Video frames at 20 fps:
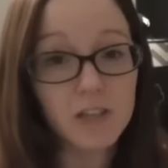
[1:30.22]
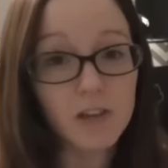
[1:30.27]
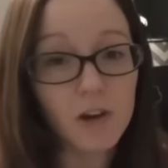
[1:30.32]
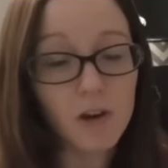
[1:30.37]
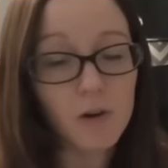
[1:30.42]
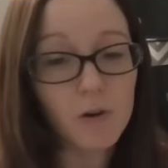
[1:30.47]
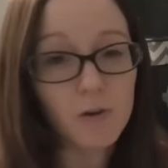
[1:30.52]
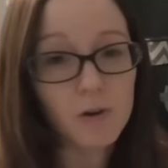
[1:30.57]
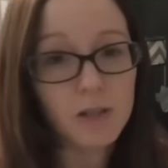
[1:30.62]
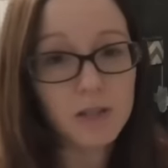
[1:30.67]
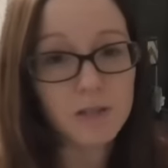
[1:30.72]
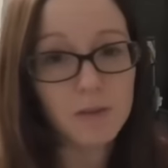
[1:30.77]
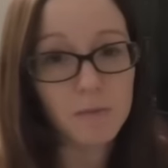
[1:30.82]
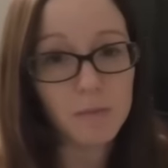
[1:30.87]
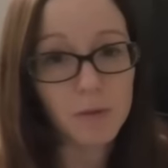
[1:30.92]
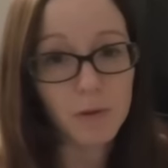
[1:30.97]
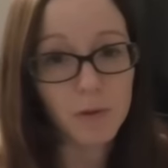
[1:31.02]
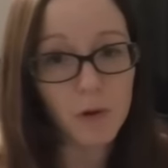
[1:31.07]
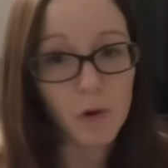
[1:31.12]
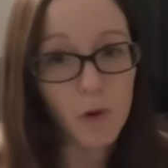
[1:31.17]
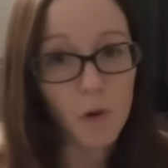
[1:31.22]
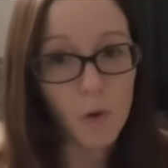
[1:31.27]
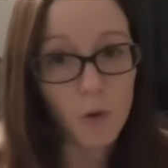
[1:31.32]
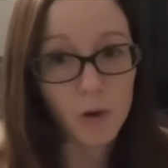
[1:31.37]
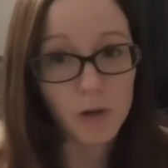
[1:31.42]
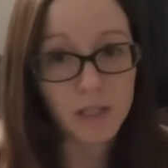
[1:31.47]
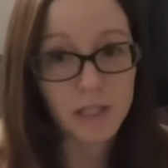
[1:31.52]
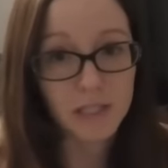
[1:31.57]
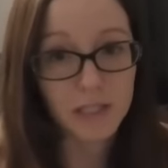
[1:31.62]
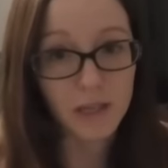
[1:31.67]
ago. His umbilical
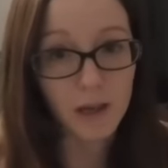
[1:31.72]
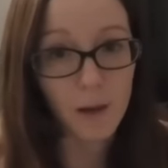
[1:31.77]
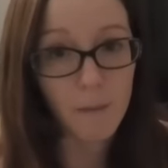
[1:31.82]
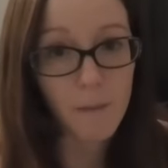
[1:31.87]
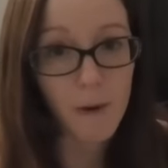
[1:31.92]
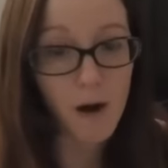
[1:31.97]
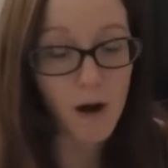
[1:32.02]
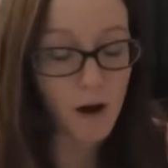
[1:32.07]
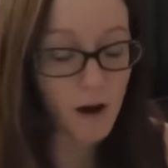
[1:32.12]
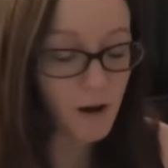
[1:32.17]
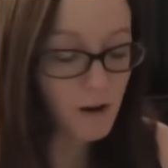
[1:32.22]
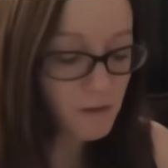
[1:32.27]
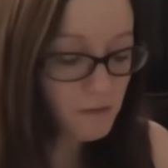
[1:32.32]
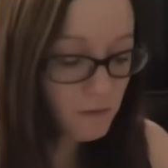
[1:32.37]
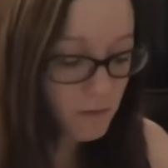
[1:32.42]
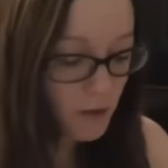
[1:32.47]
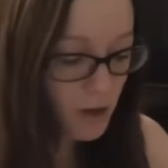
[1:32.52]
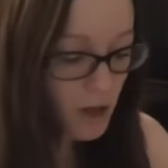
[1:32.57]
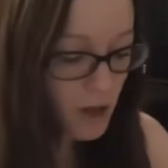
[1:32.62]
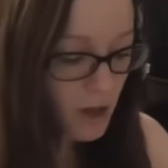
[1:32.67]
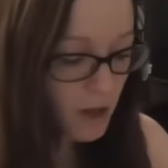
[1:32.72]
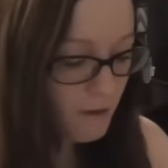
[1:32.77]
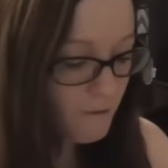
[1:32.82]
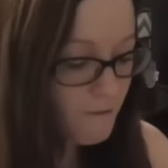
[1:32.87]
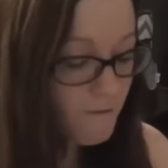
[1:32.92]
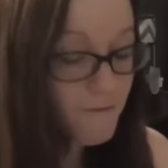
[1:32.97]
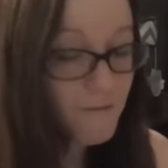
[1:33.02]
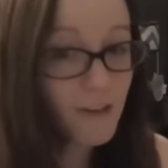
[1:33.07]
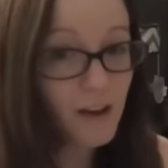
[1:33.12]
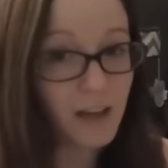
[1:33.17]
cord did come off,
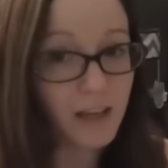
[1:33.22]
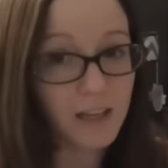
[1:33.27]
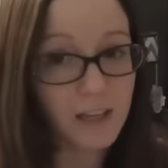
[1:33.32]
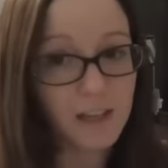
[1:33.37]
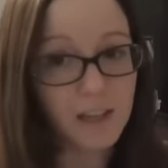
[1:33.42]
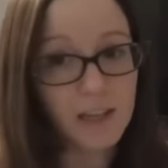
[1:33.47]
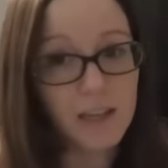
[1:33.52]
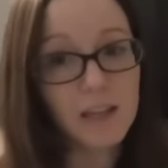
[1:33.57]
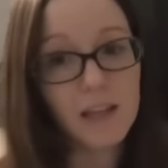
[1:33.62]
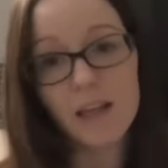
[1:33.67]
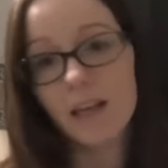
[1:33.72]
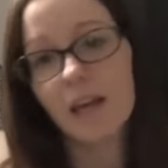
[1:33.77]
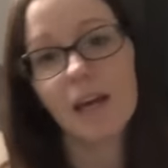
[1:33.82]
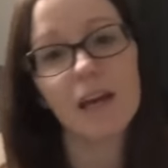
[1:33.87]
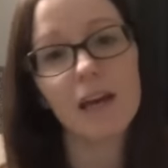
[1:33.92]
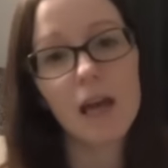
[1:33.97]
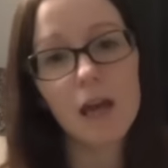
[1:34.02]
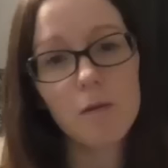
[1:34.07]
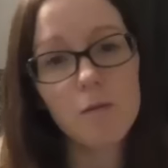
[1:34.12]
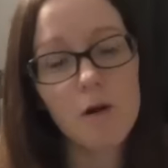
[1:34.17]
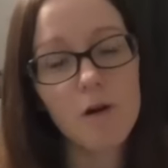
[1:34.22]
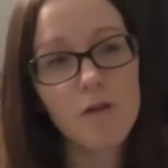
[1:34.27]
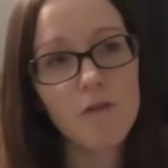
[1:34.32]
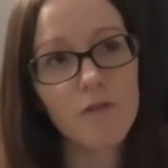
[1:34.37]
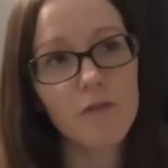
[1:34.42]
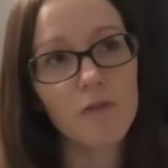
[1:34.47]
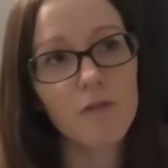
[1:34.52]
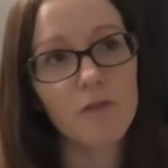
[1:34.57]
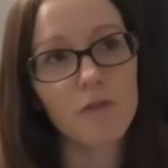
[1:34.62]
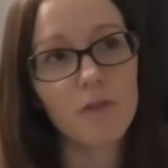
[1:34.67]
finally. Like, it came
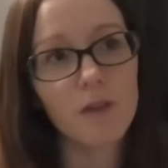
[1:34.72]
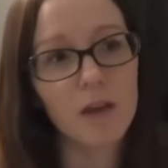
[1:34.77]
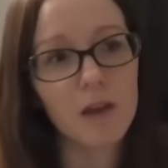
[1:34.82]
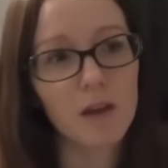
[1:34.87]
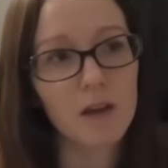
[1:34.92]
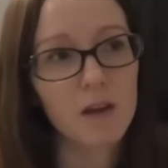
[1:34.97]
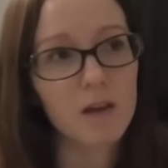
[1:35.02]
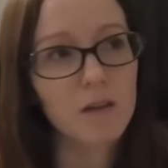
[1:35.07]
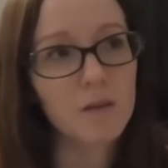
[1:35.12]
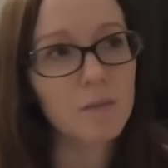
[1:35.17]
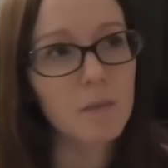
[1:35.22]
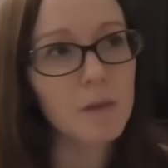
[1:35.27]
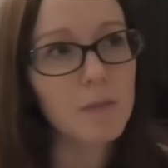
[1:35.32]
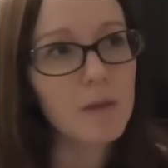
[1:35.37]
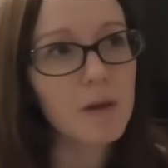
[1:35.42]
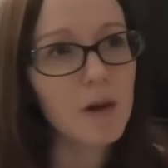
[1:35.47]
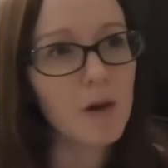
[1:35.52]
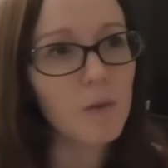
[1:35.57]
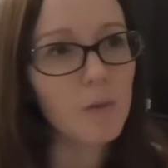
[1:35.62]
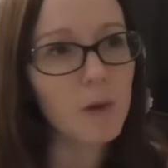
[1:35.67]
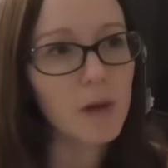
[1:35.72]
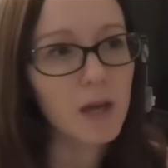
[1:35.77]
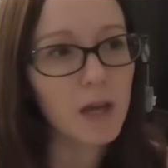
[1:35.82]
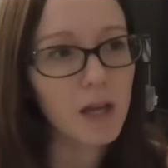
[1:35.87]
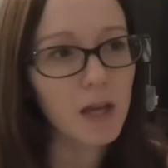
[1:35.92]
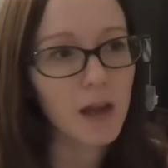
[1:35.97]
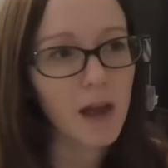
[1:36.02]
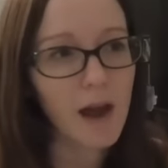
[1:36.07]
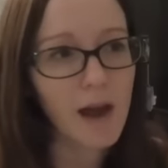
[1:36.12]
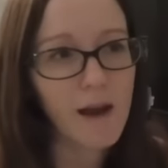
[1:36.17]
off, like, maybe a week
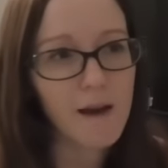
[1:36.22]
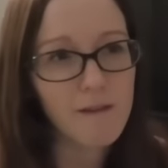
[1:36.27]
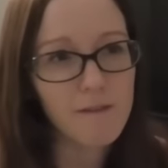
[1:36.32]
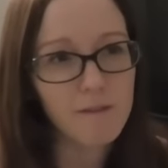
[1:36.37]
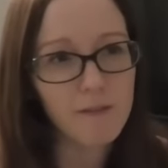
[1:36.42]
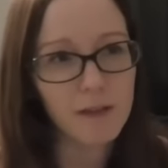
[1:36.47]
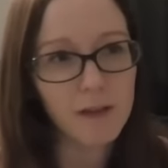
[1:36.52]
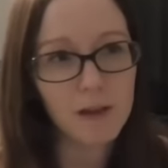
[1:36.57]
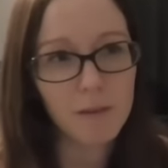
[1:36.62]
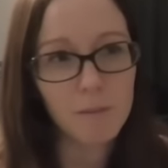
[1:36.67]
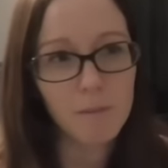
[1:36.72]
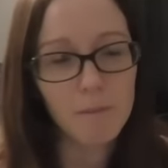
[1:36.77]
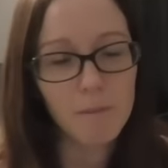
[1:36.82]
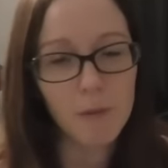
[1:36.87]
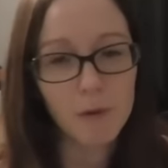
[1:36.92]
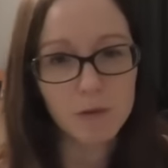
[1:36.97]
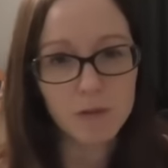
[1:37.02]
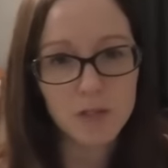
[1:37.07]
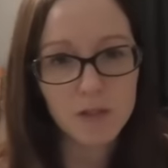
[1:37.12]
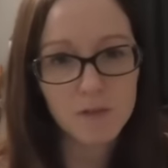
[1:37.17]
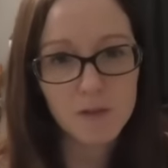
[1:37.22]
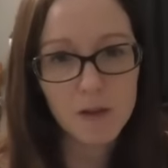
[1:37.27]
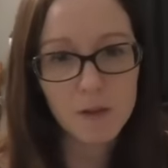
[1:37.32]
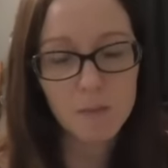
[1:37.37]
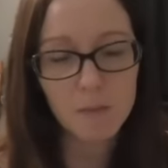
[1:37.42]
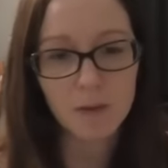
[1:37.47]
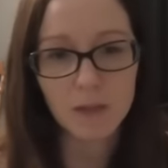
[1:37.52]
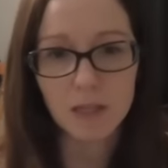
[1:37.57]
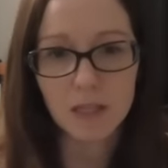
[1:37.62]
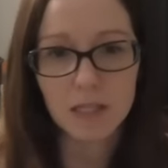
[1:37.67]
and a half, like, most of
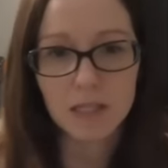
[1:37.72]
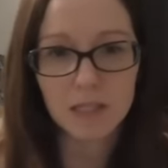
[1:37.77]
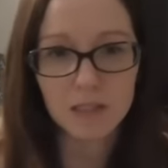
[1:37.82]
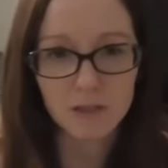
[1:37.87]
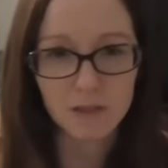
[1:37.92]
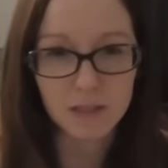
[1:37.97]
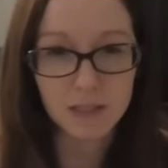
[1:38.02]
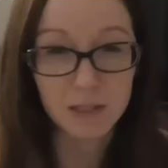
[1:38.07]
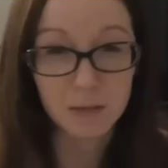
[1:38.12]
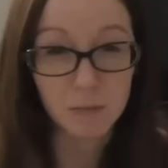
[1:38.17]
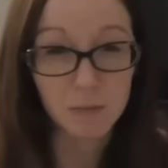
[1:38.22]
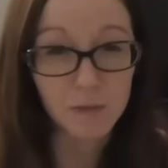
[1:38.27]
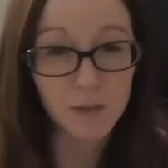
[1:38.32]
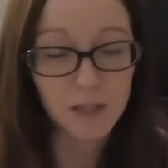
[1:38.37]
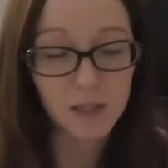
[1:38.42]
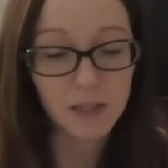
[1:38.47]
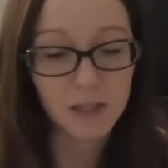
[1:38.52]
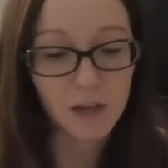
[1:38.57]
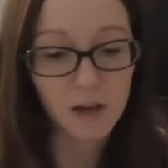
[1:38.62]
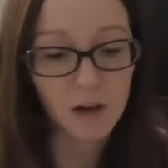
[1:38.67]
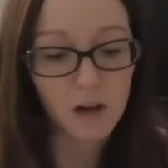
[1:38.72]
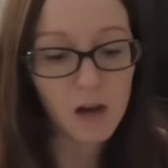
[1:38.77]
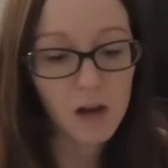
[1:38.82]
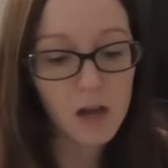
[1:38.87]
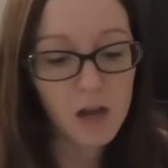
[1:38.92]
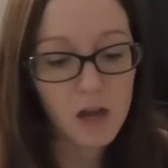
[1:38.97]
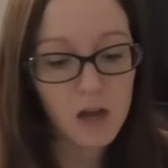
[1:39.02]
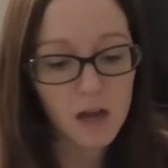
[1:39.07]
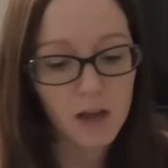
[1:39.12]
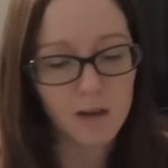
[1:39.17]
it, but then he still had some of it in there. And
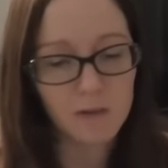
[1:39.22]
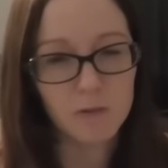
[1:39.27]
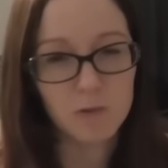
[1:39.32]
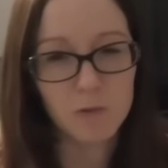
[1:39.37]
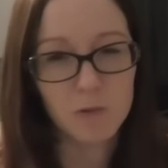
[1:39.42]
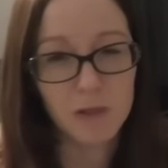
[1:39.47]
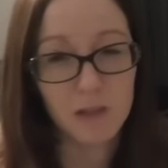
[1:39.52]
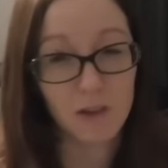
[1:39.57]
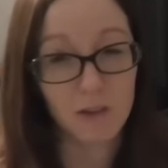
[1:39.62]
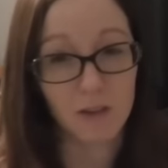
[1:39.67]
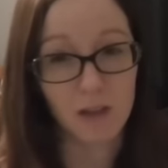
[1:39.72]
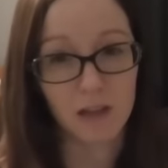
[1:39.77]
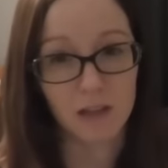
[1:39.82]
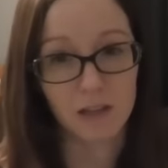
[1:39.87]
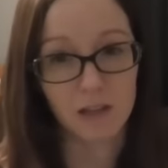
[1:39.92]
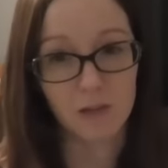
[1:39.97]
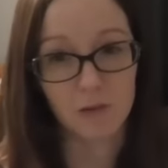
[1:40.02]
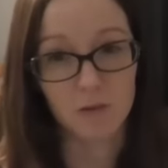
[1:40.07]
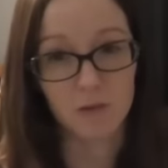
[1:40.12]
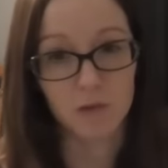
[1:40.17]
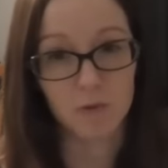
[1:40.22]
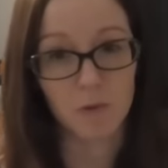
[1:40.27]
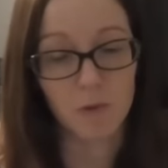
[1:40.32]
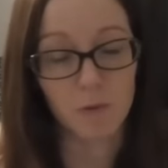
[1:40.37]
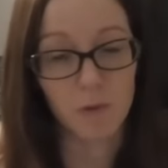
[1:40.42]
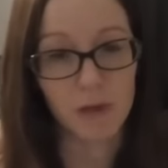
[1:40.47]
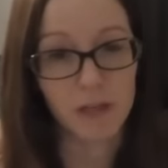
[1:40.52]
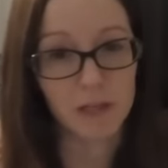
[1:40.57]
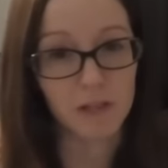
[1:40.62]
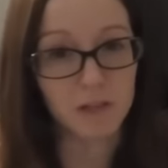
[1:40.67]
I was reading online that you just want
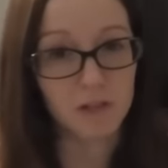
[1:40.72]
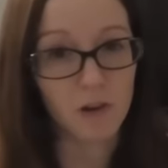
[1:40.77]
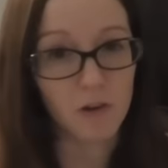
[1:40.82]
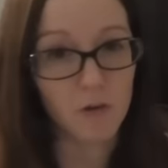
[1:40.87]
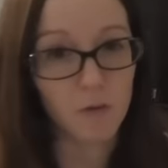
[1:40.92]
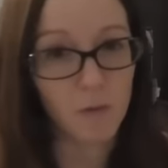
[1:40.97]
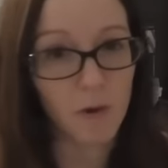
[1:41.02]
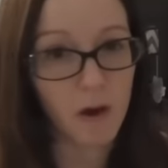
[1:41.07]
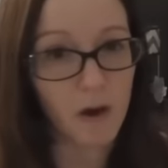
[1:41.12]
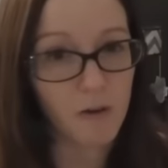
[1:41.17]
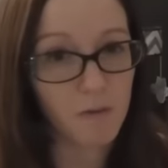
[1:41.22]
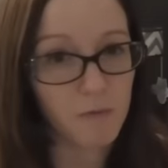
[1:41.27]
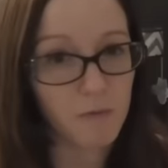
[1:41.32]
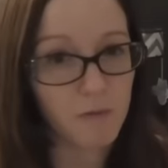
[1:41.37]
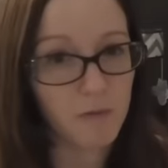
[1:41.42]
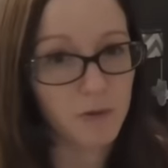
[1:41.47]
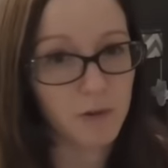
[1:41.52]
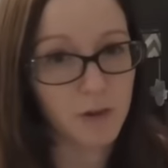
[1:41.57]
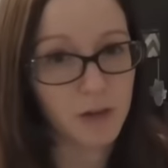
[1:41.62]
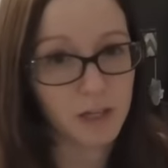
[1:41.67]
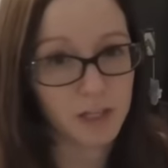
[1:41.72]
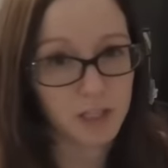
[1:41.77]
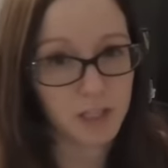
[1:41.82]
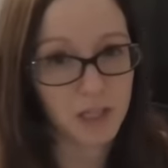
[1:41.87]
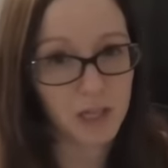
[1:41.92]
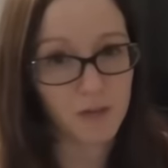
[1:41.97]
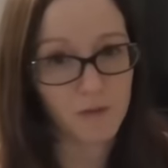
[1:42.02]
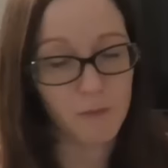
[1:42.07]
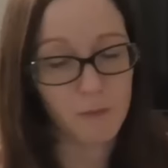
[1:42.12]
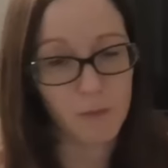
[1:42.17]
to wait till it's all the way off before you
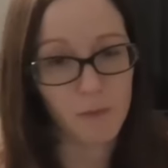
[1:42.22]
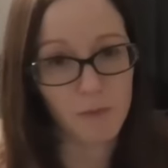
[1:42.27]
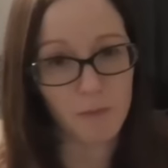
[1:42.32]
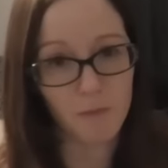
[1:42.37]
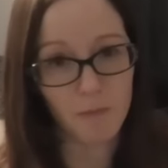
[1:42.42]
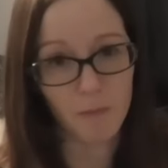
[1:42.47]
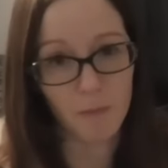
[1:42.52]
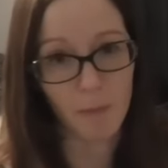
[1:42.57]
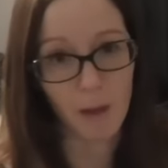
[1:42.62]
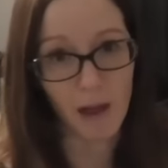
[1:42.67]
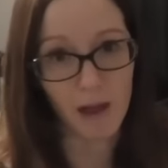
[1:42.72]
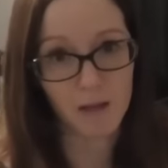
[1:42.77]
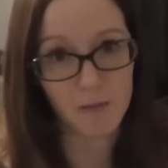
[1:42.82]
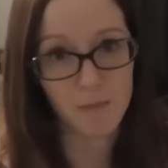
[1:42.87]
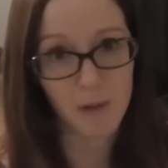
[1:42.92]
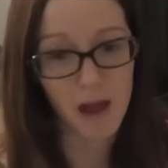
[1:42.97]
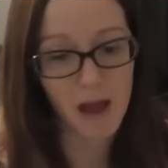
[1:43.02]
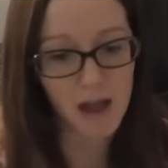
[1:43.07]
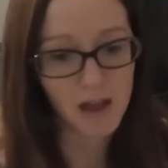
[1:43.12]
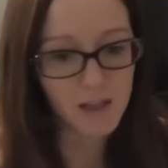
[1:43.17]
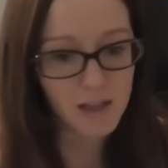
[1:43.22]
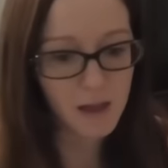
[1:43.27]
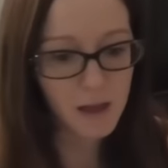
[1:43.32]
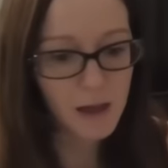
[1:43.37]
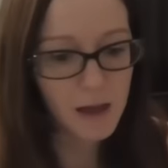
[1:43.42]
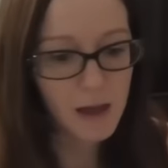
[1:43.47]
actually give him a bath bath.